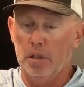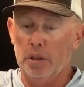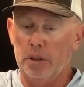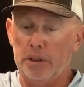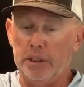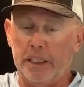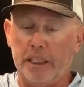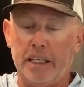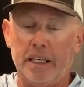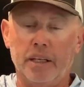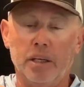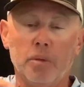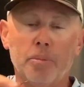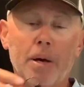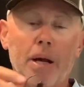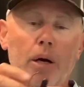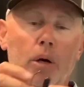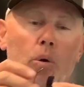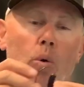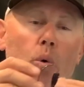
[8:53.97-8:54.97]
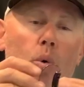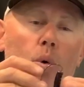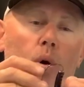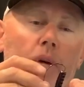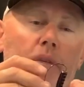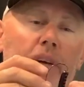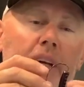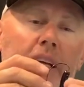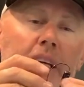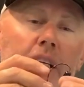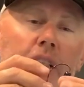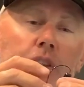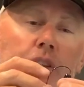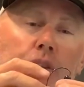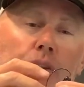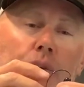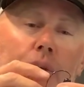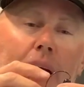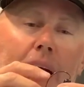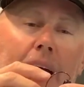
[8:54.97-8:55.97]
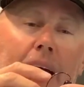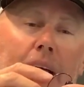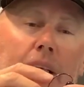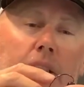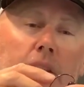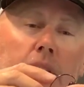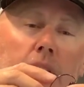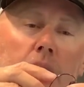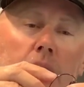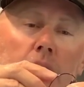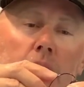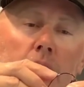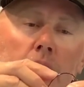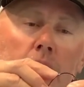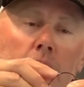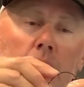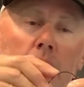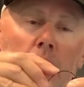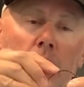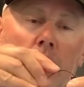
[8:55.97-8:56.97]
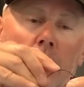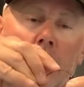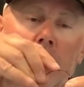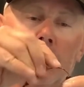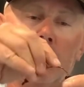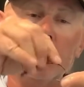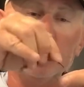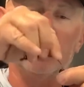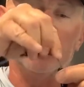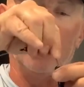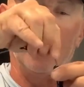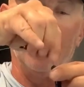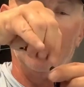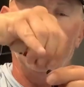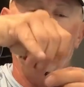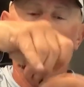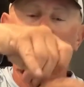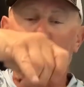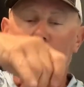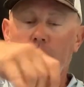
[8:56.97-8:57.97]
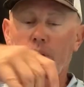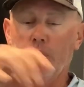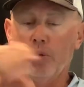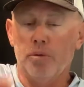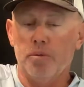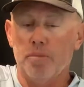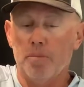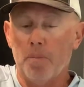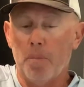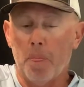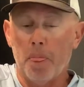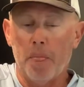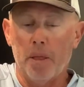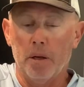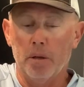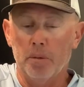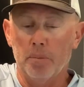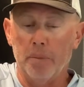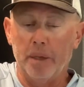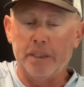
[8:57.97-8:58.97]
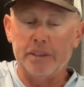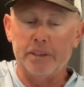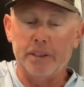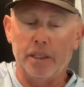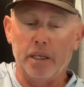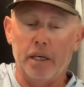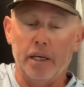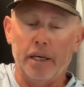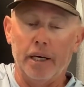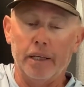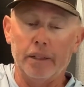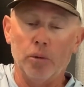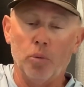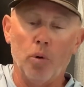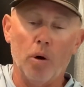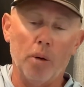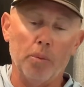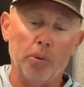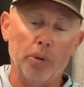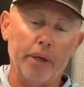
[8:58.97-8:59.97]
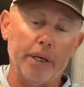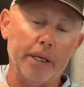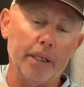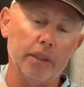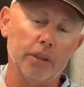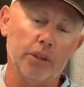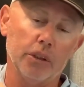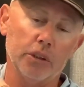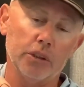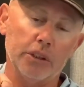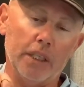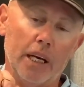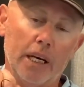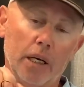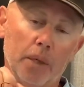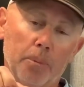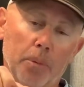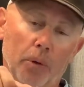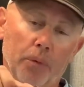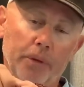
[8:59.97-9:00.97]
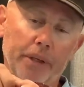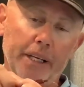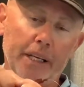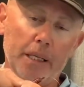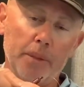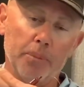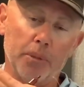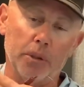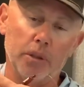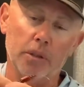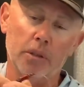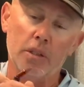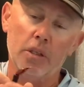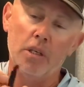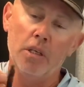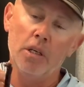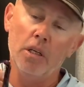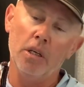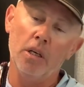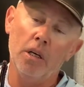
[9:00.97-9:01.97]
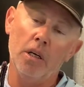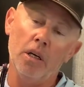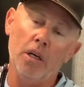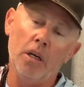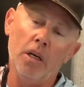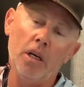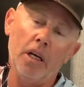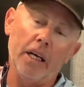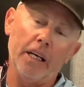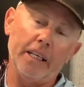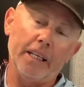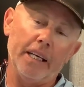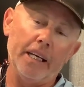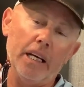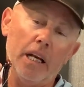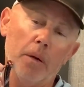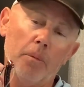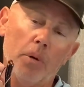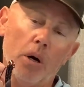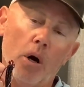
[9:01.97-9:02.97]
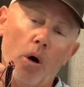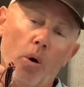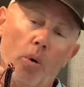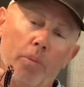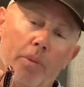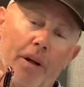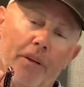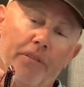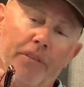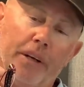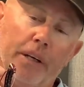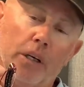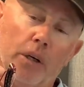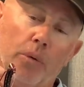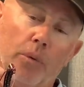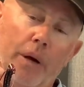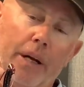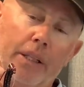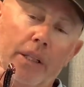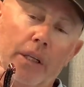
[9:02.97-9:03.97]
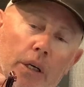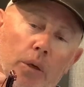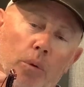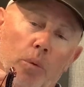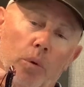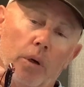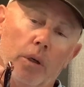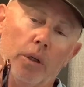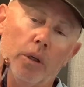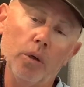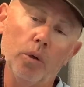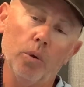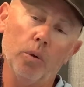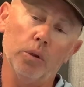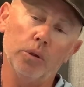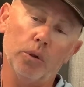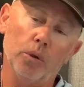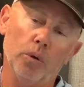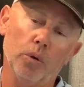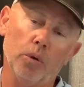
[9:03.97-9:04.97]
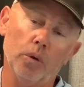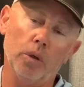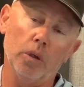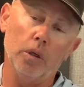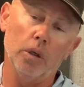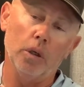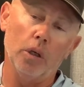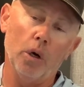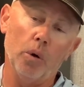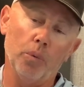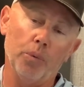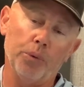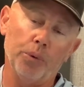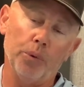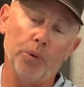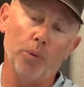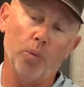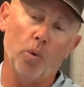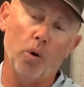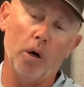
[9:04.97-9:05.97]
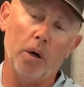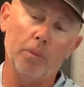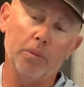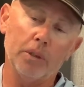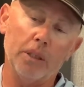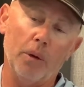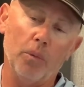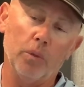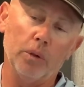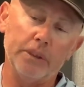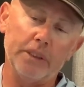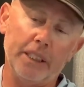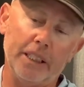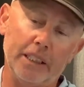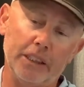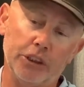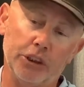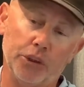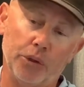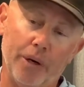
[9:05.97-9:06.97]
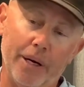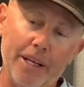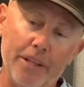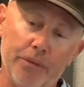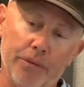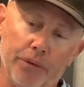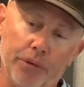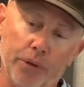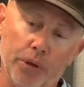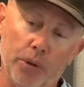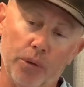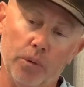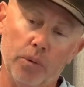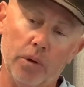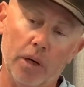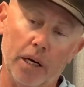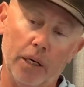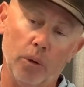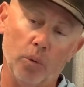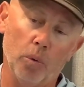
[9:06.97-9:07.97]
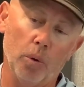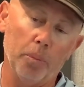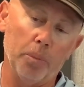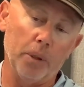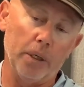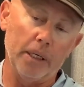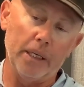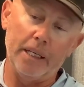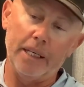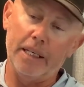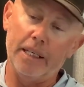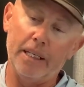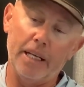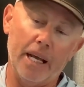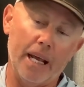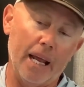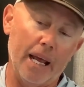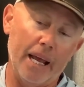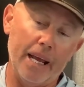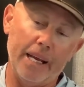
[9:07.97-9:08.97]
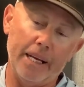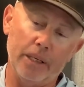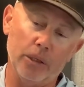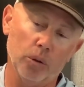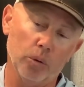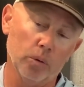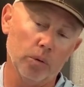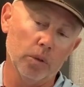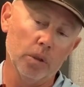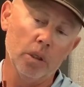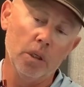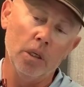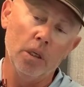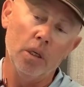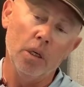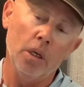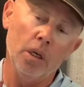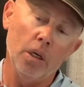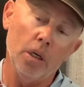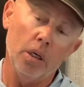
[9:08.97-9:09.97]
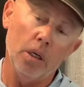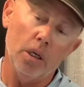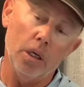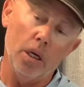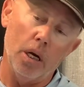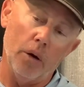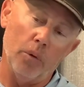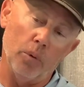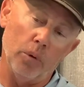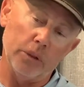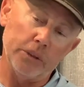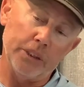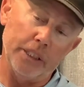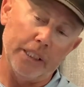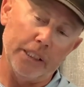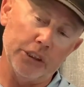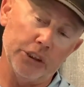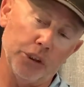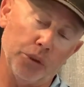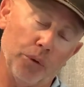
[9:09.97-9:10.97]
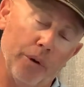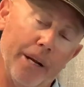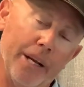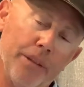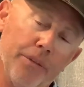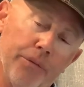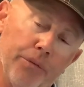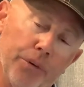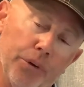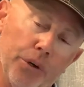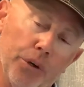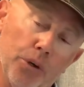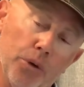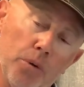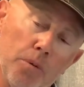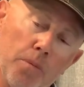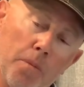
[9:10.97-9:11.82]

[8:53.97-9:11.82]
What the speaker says: Stick it in about a 1/4 inch, you guys. Slide it through, basically like a wobble head. You can slide it up on the keeper. Again, I'm gonna hold my finger right where the hook's gonna go through the worm. I want to stick it straight through. I don't want to put it in an angle. I want to stick it straight through.